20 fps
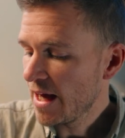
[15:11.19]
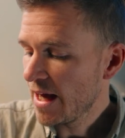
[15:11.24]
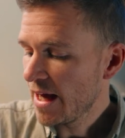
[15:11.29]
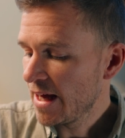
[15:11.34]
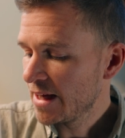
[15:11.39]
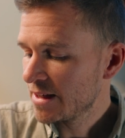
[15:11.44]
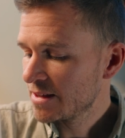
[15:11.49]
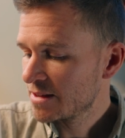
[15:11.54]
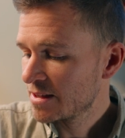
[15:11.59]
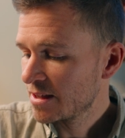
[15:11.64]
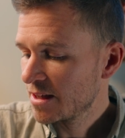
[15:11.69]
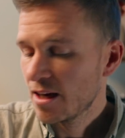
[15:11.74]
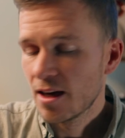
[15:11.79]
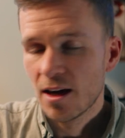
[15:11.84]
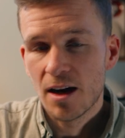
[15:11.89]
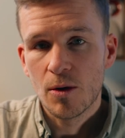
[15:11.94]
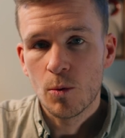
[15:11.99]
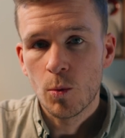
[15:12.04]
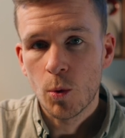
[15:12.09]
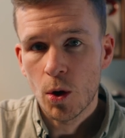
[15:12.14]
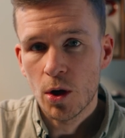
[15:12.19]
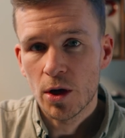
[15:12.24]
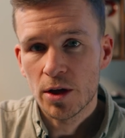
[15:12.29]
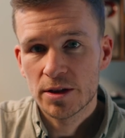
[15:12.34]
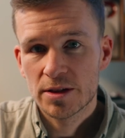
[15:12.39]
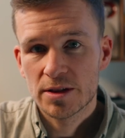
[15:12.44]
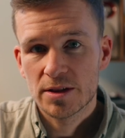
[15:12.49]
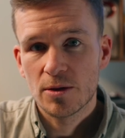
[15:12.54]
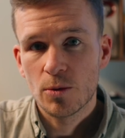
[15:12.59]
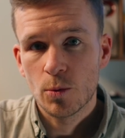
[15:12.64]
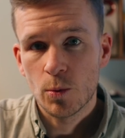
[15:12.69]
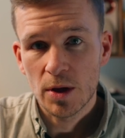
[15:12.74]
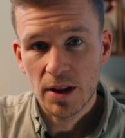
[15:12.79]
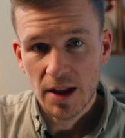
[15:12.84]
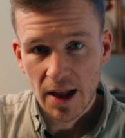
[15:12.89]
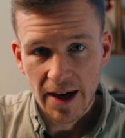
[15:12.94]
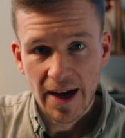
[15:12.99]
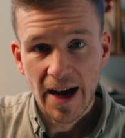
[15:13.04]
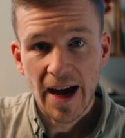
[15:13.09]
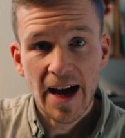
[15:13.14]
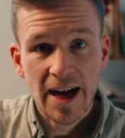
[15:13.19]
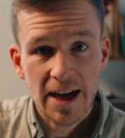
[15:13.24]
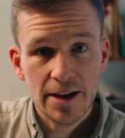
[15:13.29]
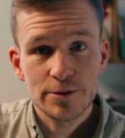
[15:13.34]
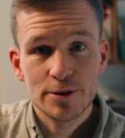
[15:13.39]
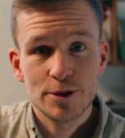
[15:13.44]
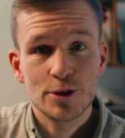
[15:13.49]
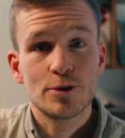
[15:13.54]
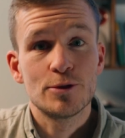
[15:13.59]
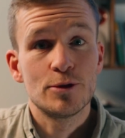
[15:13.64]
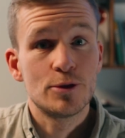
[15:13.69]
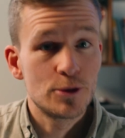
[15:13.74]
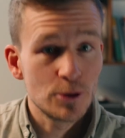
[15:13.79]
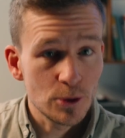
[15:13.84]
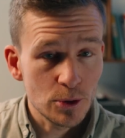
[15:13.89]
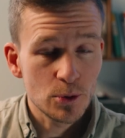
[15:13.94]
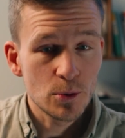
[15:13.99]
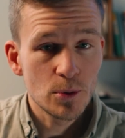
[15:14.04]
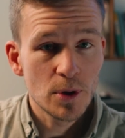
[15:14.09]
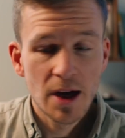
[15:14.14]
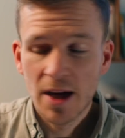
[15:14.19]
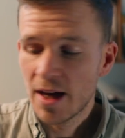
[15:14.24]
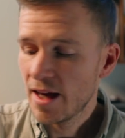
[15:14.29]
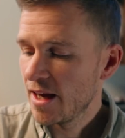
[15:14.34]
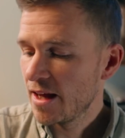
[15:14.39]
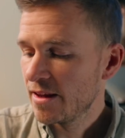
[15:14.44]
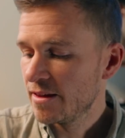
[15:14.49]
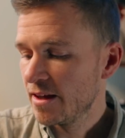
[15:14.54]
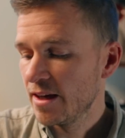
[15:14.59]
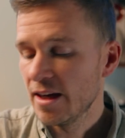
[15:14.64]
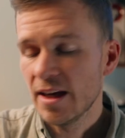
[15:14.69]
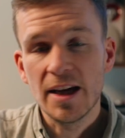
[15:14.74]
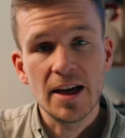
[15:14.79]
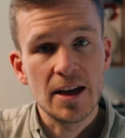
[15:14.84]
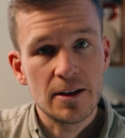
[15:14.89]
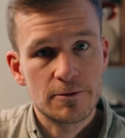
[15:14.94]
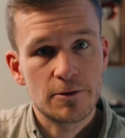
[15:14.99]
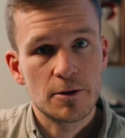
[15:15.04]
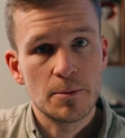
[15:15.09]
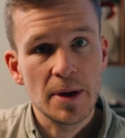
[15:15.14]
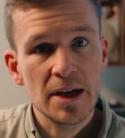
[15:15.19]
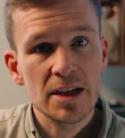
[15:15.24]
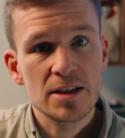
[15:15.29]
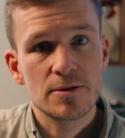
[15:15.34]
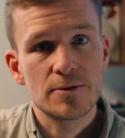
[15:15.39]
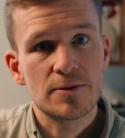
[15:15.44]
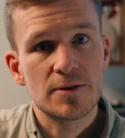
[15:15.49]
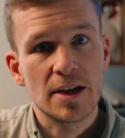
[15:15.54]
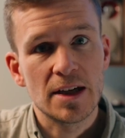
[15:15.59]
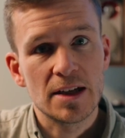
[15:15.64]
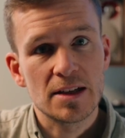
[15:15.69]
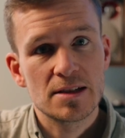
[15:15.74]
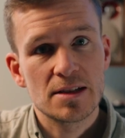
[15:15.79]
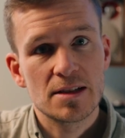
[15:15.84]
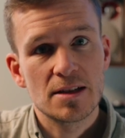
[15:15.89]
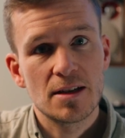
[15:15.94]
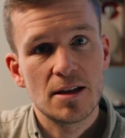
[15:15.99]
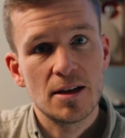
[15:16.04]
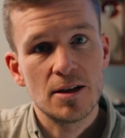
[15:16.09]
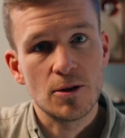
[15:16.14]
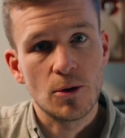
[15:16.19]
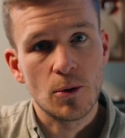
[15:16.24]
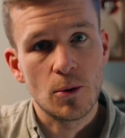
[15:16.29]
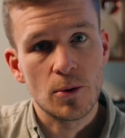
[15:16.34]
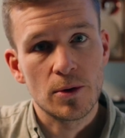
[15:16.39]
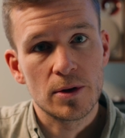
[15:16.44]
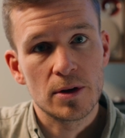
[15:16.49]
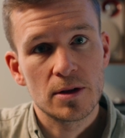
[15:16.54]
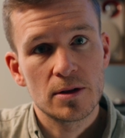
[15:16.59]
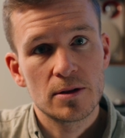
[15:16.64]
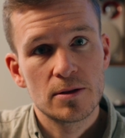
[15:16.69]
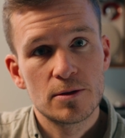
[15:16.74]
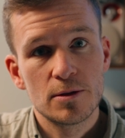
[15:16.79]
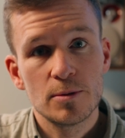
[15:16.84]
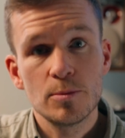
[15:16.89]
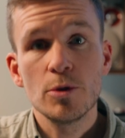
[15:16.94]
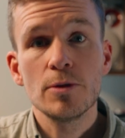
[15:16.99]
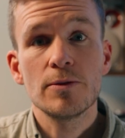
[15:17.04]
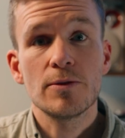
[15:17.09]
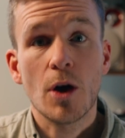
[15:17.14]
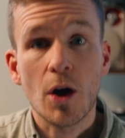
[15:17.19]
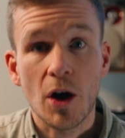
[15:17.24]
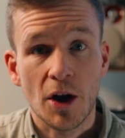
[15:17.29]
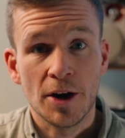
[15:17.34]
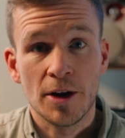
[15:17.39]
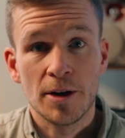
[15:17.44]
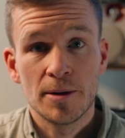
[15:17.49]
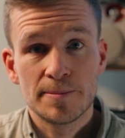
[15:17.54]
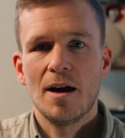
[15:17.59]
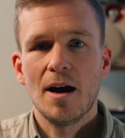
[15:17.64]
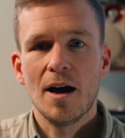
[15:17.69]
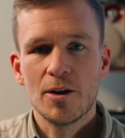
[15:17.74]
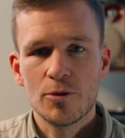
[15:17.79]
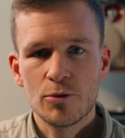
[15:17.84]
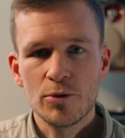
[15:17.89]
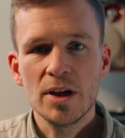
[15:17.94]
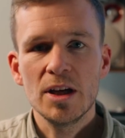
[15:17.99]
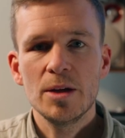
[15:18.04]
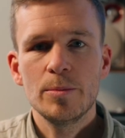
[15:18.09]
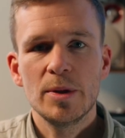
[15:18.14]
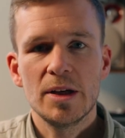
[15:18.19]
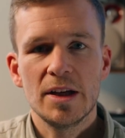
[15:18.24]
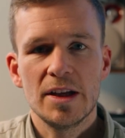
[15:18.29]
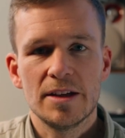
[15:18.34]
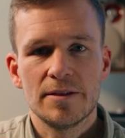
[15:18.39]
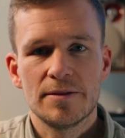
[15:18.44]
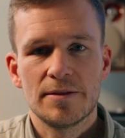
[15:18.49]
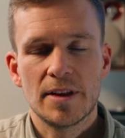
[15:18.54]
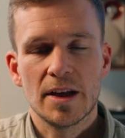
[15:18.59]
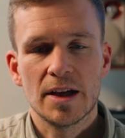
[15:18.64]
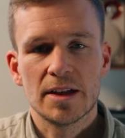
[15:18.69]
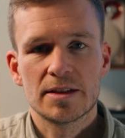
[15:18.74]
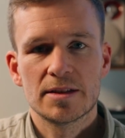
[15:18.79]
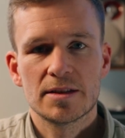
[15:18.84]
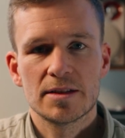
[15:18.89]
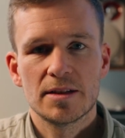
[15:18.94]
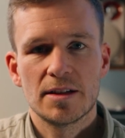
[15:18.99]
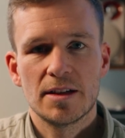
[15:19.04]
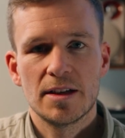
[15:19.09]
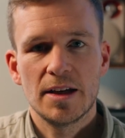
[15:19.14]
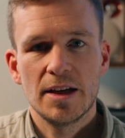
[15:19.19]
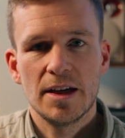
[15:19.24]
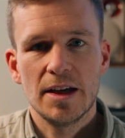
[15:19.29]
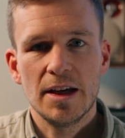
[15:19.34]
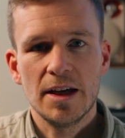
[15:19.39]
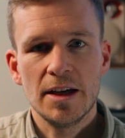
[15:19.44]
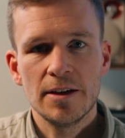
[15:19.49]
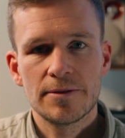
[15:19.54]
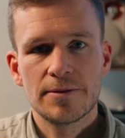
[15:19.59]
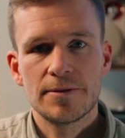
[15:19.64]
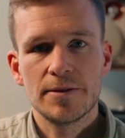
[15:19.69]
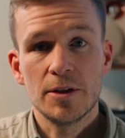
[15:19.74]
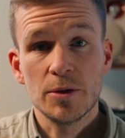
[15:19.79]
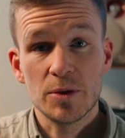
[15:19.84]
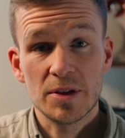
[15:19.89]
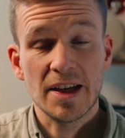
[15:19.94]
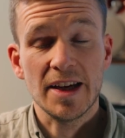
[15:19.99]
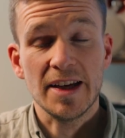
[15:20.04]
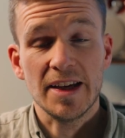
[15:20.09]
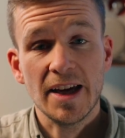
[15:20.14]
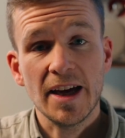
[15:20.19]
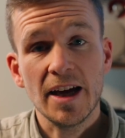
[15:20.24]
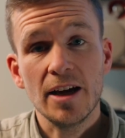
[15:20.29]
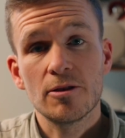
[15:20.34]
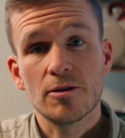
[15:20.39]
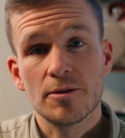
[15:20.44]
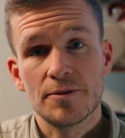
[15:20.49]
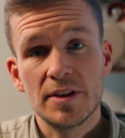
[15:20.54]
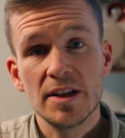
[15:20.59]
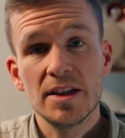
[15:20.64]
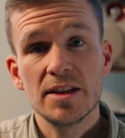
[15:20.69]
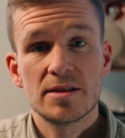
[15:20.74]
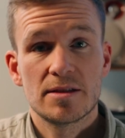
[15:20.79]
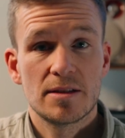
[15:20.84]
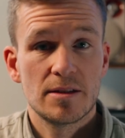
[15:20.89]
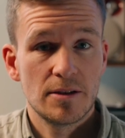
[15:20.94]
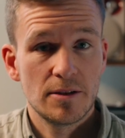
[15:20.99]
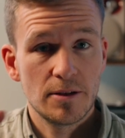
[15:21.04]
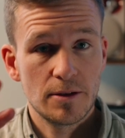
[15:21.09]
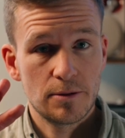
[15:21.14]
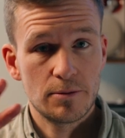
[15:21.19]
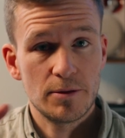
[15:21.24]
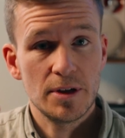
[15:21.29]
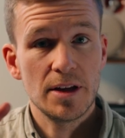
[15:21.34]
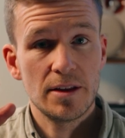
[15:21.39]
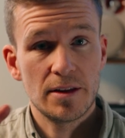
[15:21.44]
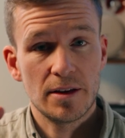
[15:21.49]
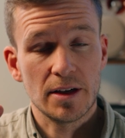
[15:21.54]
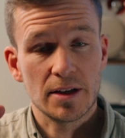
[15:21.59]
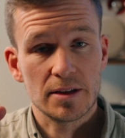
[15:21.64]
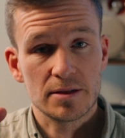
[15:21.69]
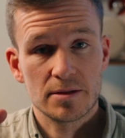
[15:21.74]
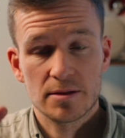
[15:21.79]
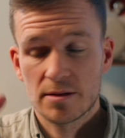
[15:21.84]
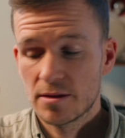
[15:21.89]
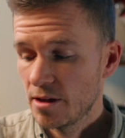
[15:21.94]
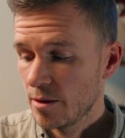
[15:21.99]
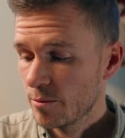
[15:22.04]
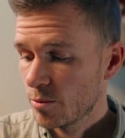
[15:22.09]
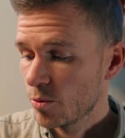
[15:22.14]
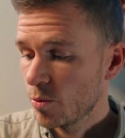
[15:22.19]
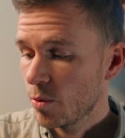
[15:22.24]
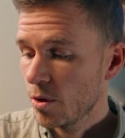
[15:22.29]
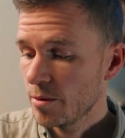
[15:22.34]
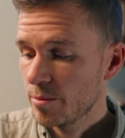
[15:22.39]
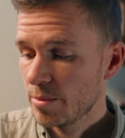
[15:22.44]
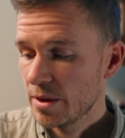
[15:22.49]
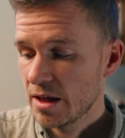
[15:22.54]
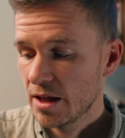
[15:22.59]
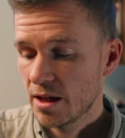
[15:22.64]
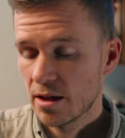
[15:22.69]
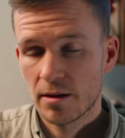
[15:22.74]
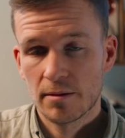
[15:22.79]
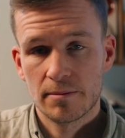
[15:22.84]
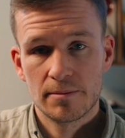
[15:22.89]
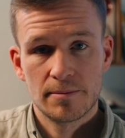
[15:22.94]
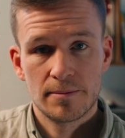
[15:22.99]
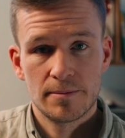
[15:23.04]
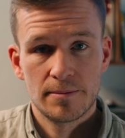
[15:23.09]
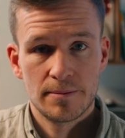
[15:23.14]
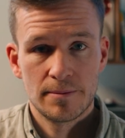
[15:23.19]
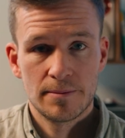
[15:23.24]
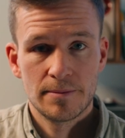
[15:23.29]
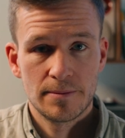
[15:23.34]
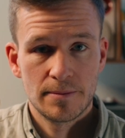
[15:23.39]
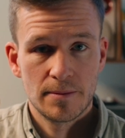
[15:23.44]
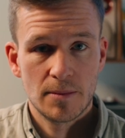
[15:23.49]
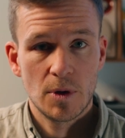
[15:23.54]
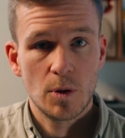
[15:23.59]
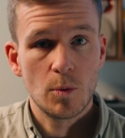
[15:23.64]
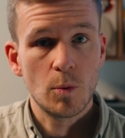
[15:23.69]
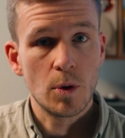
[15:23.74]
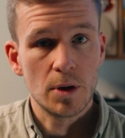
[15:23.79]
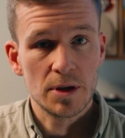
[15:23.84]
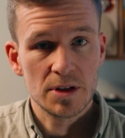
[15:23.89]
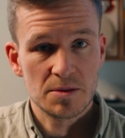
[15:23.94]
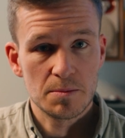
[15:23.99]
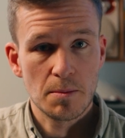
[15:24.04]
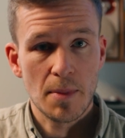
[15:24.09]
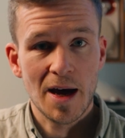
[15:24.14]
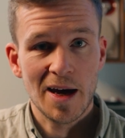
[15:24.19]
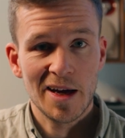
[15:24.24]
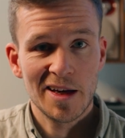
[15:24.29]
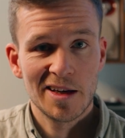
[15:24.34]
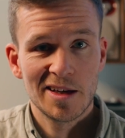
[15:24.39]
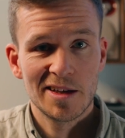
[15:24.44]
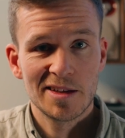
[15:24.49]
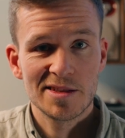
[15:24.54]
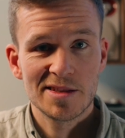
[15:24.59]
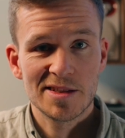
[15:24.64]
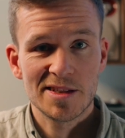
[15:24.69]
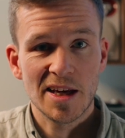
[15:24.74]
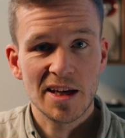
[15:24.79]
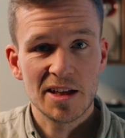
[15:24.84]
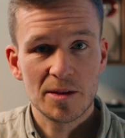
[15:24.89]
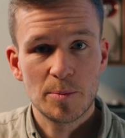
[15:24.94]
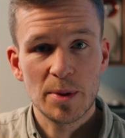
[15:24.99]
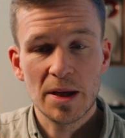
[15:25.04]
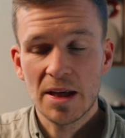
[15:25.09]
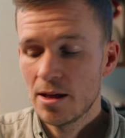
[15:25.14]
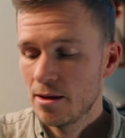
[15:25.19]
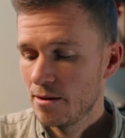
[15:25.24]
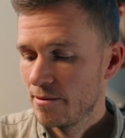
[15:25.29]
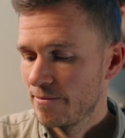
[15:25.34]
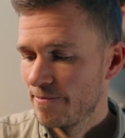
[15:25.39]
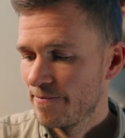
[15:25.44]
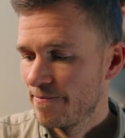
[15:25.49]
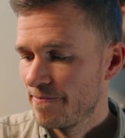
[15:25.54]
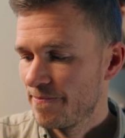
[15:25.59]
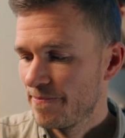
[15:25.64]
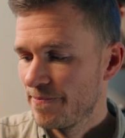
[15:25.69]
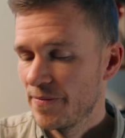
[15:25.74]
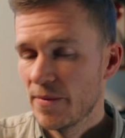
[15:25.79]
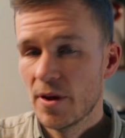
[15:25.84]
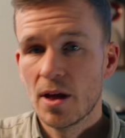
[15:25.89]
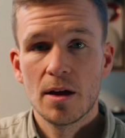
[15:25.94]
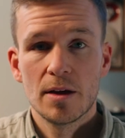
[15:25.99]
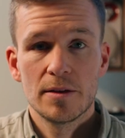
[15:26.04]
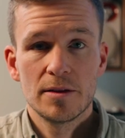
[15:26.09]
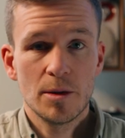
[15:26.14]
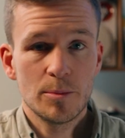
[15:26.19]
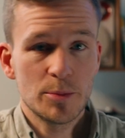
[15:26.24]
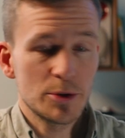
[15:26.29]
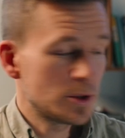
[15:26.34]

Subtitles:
And what will I have to do in the information phase in order to move on? I really believe that if you take care of these three things, number one being, what is my state B? Number